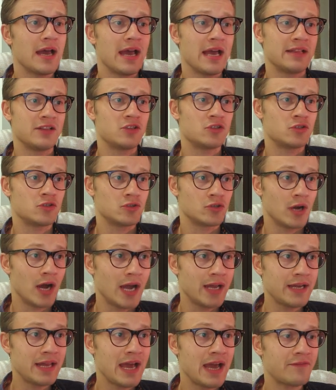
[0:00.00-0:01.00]
And
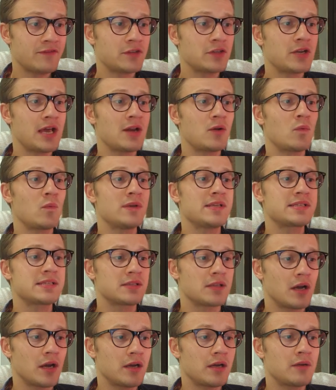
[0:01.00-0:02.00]
right after that, we
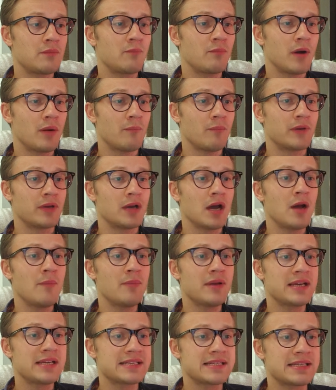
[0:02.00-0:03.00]
started pumping up
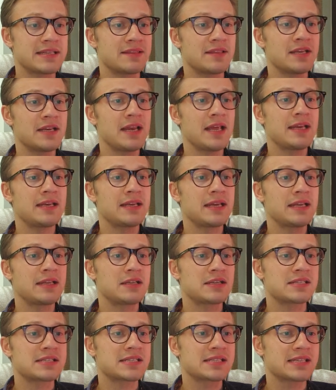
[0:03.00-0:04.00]
because the 3-day
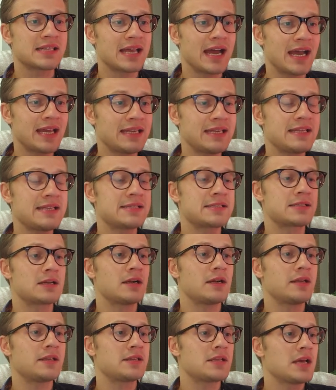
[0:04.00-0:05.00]
indicator slightly
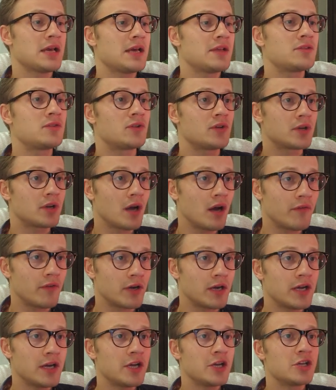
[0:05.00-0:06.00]
started to
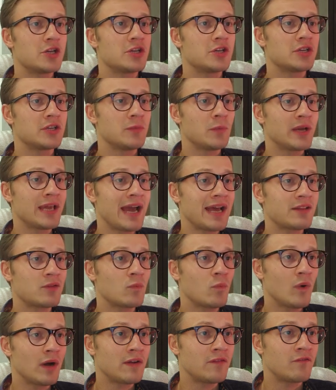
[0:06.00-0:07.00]
recover. We had
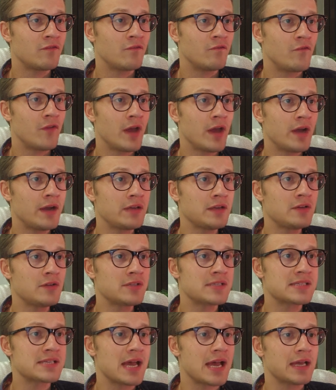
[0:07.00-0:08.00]
one very
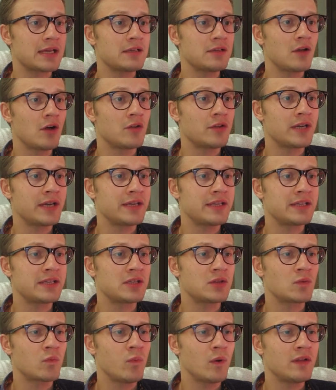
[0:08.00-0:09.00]
good cycle already.
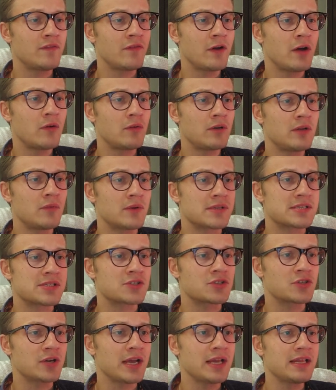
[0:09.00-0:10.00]
The 12 hourly was
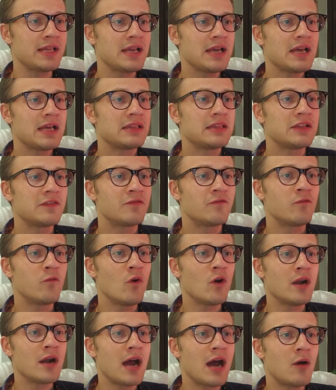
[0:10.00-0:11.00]
great. The
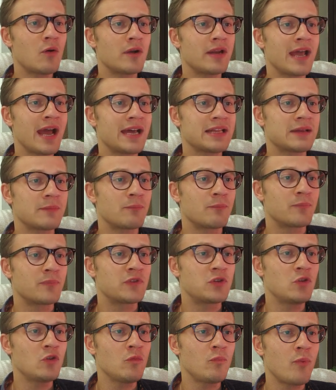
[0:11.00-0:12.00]
4 hourly had
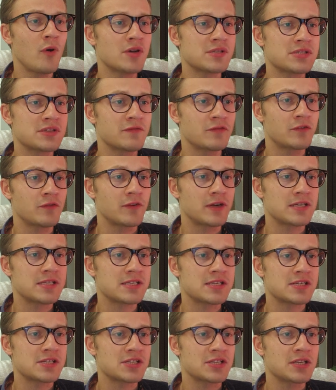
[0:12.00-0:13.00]
2 positive
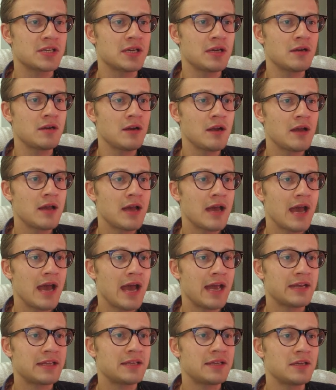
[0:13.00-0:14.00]
reversals here
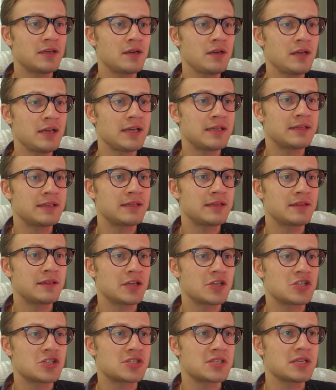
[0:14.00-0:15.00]
and here. It didn't
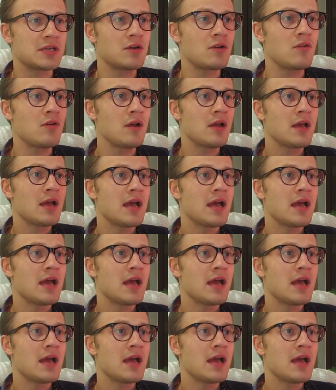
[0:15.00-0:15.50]
touch zero.